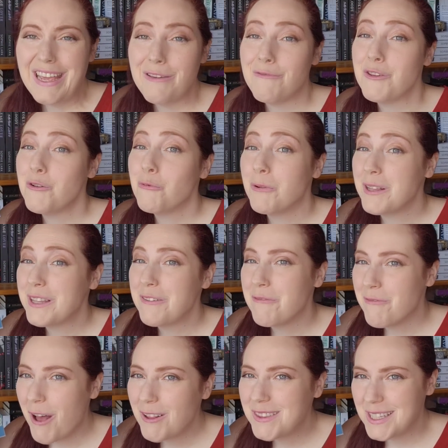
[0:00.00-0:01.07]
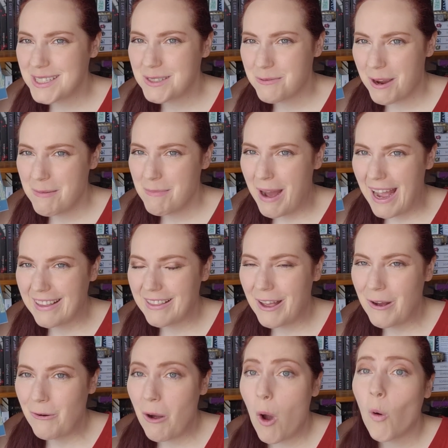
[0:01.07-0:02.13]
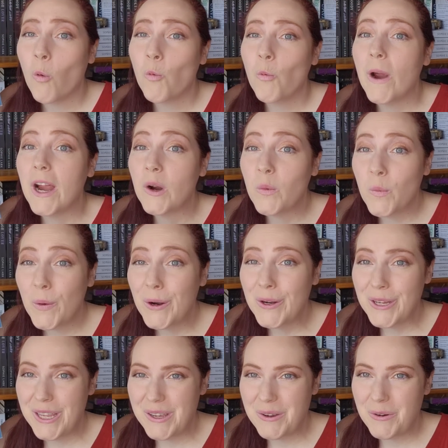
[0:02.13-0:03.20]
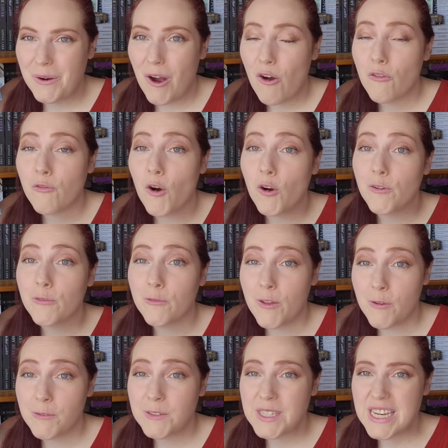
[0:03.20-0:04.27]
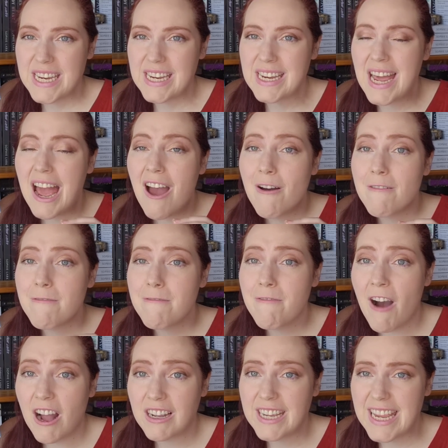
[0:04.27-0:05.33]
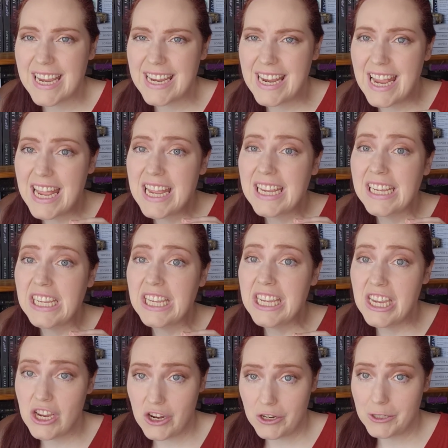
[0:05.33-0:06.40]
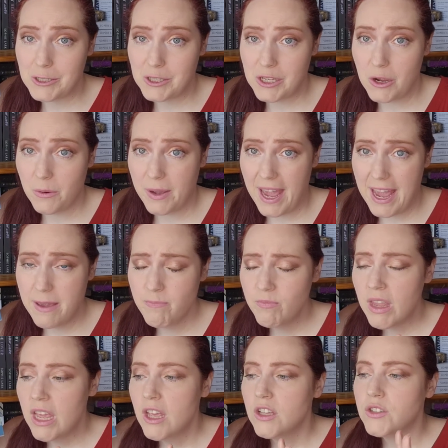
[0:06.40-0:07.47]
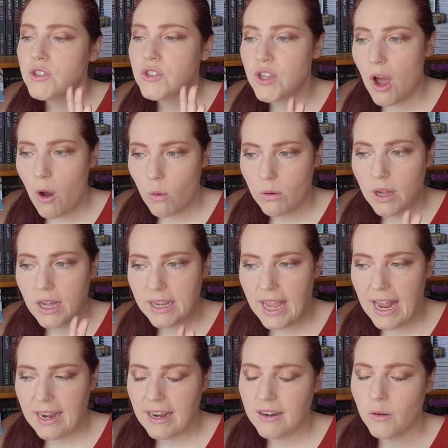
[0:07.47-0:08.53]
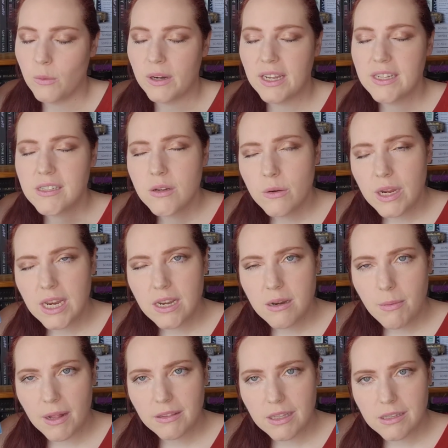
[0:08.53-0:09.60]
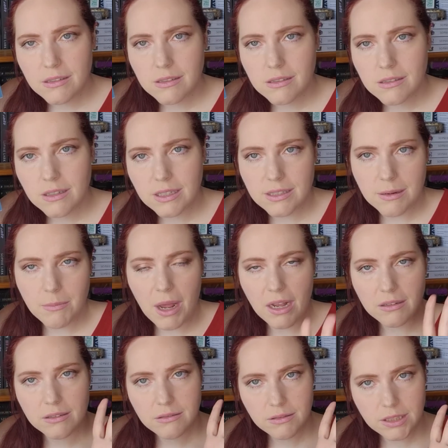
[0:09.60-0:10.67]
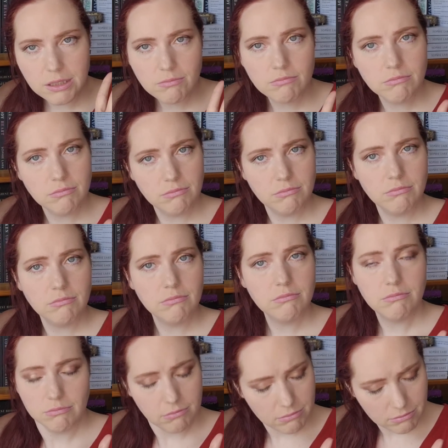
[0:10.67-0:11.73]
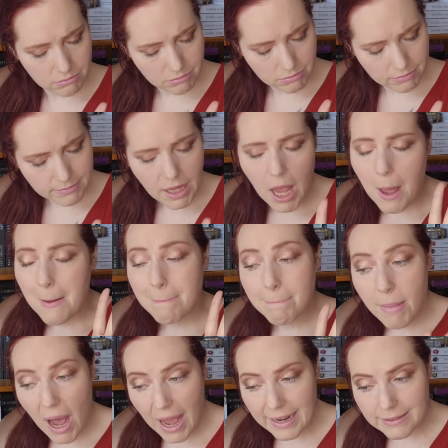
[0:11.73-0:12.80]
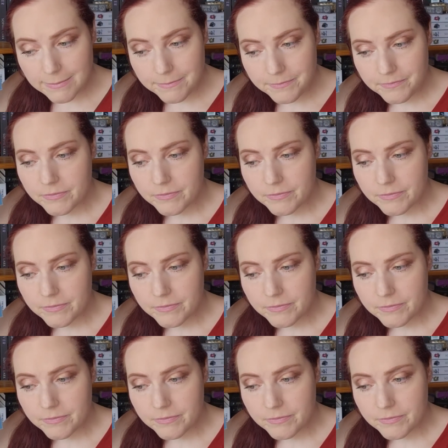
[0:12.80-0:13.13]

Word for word: if you really felt this way milo where were you for 15 fucking years okay so again i don't want to get too heated about this because i'm not gonna like mm, mm, mm but